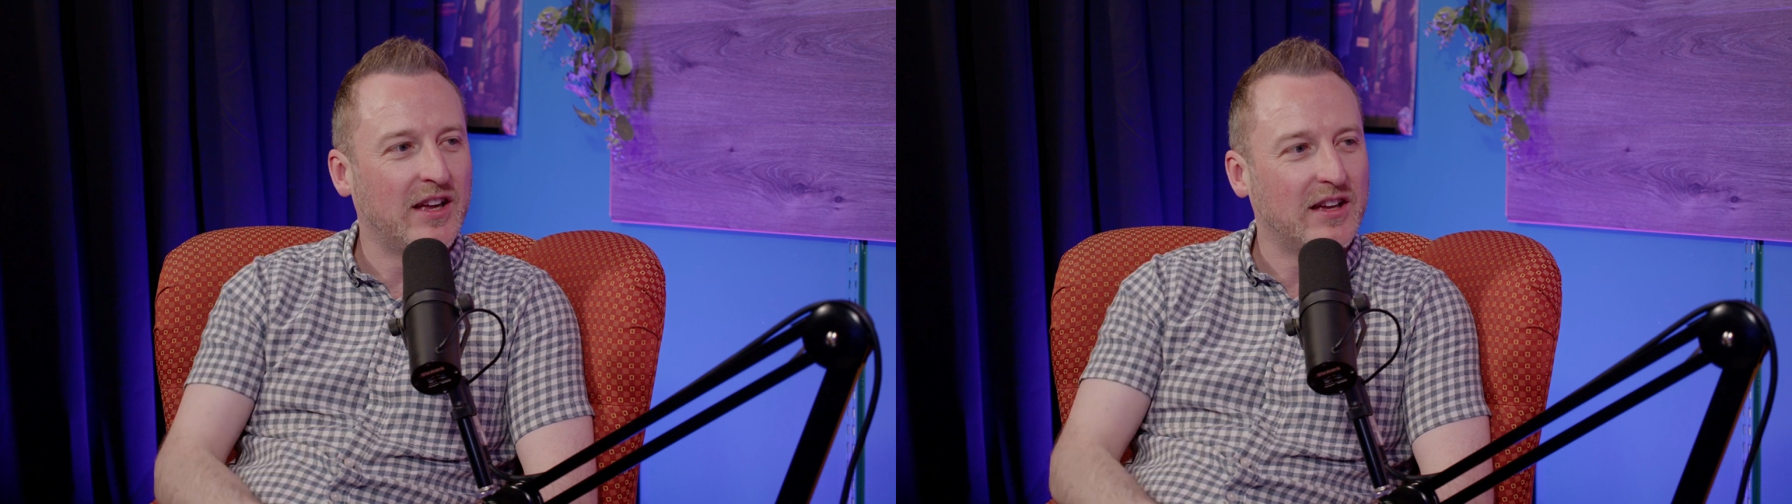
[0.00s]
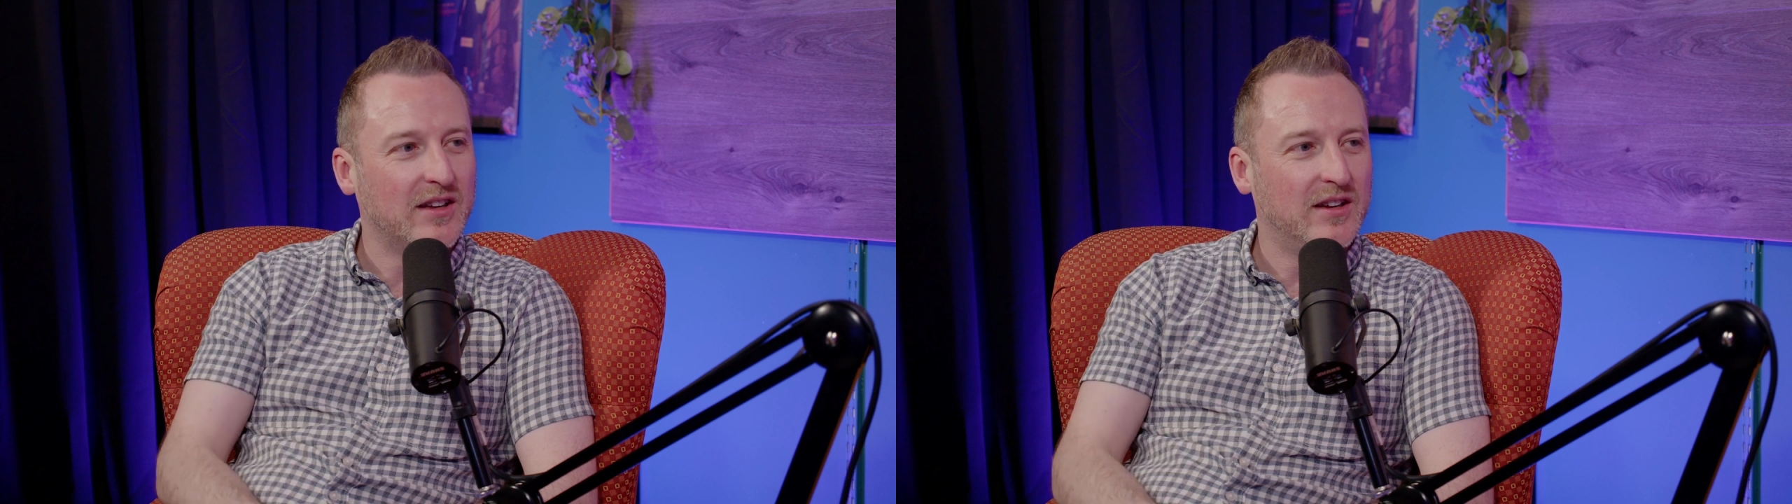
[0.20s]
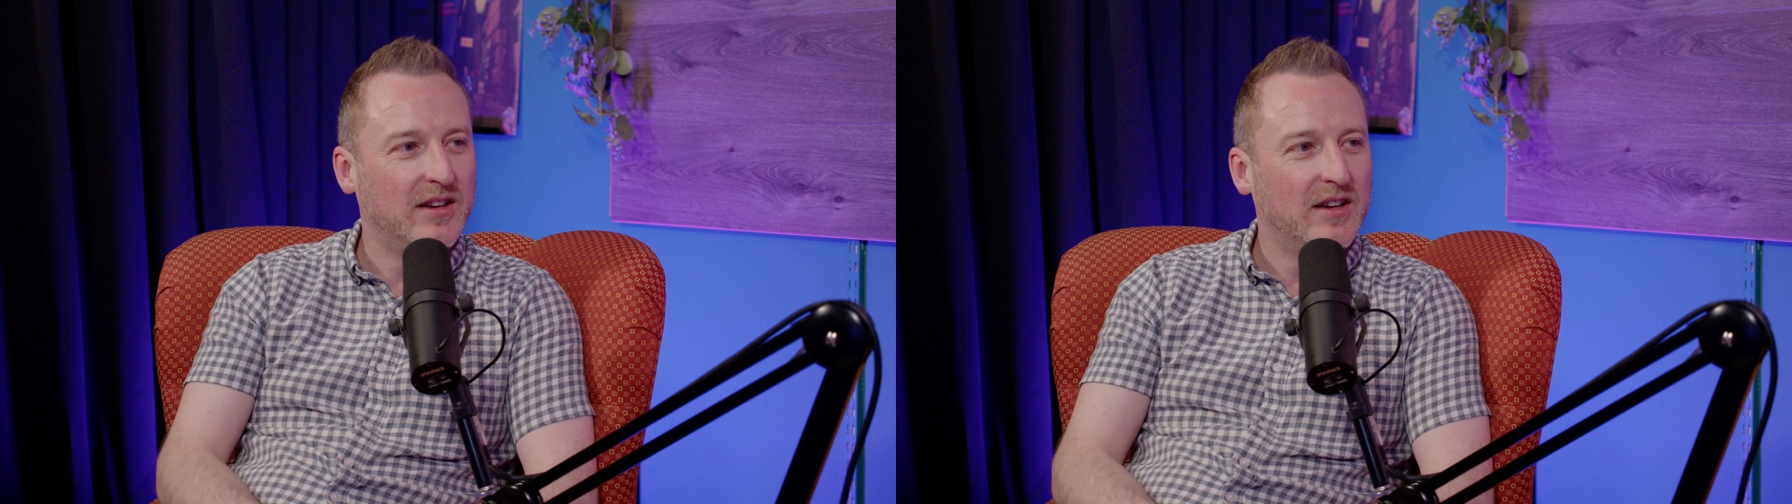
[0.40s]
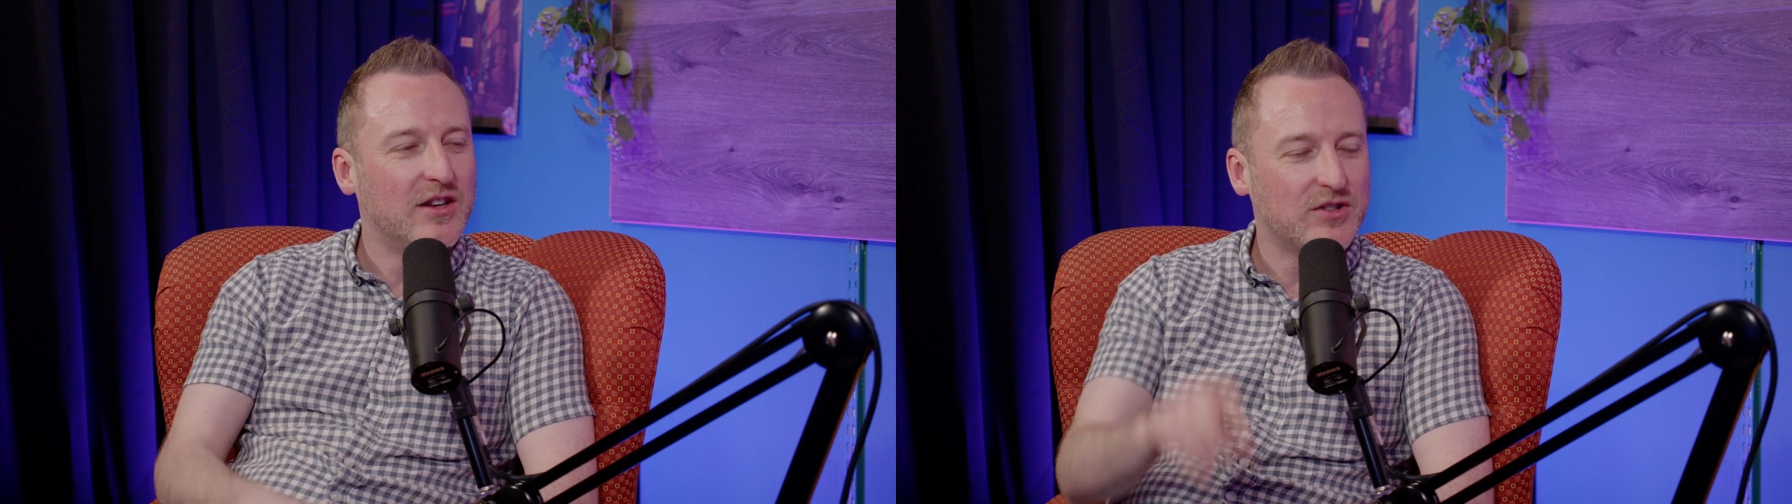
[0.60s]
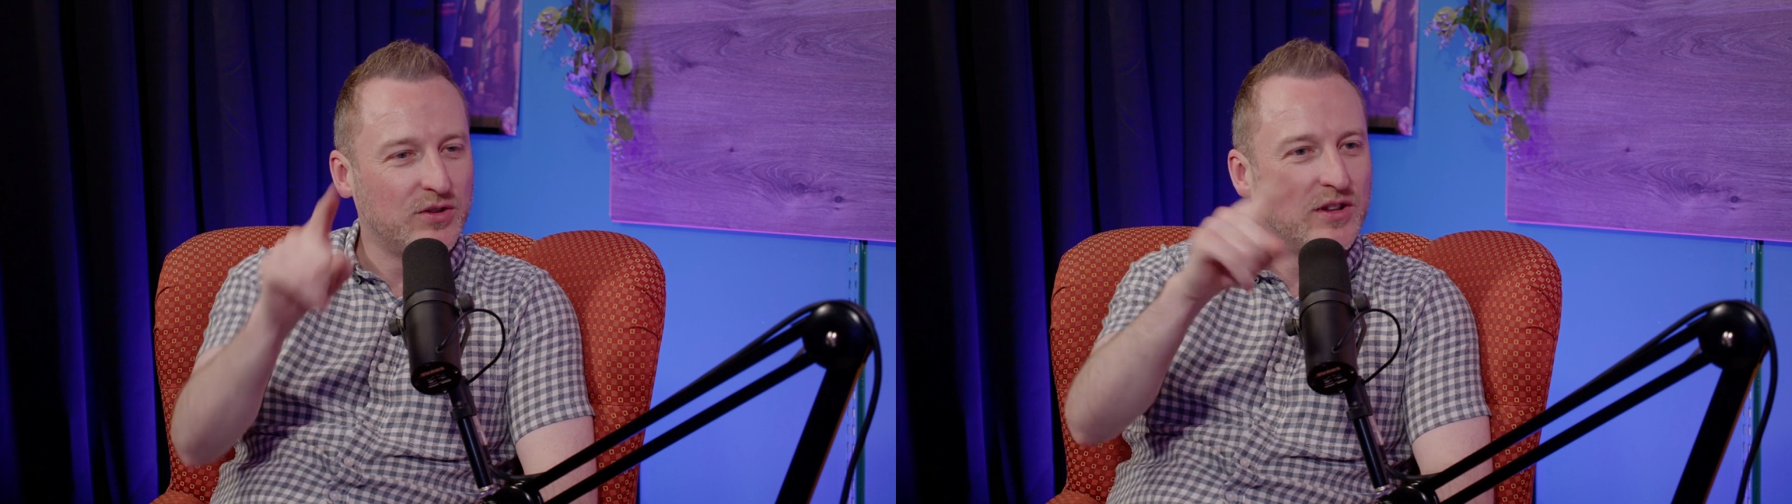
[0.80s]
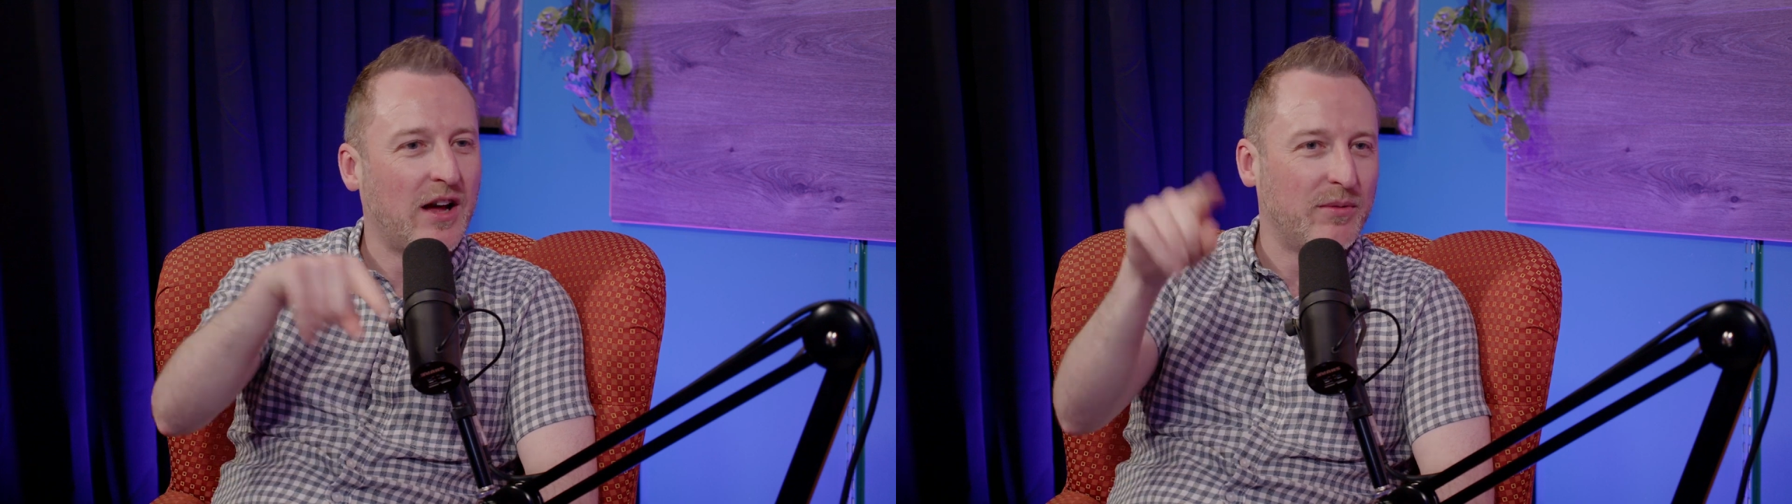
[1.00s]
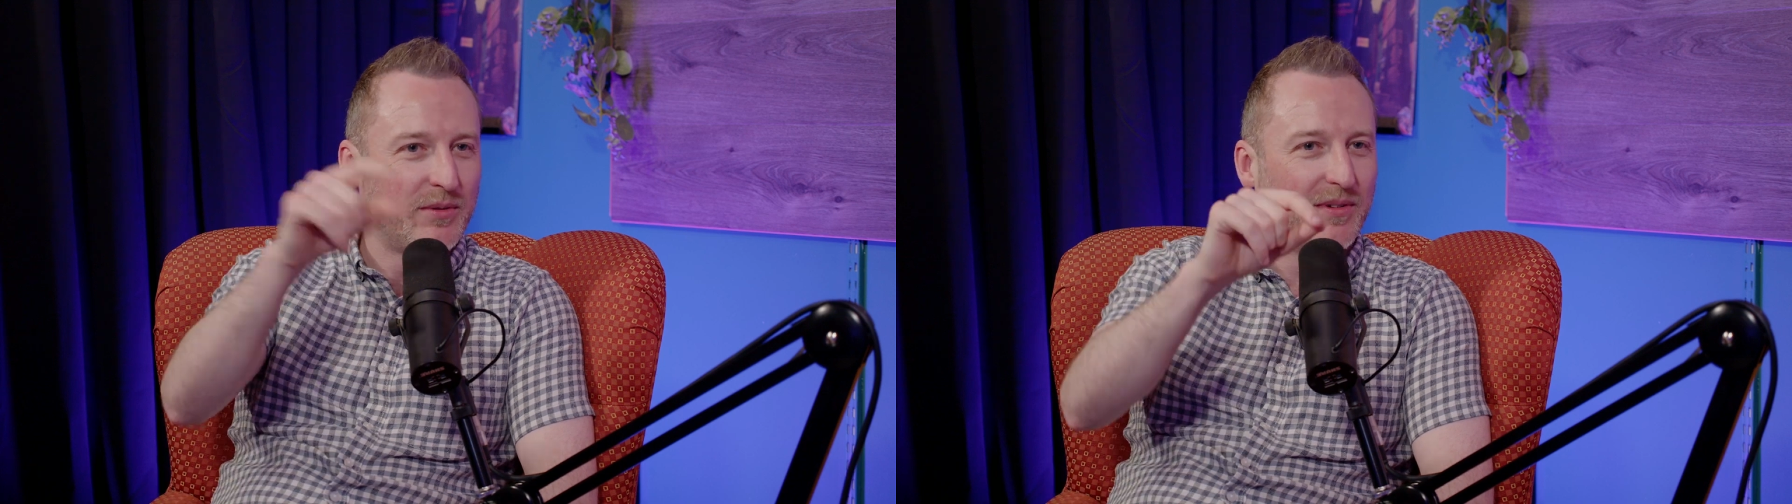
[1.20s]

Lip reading: egg. It's got like a wee.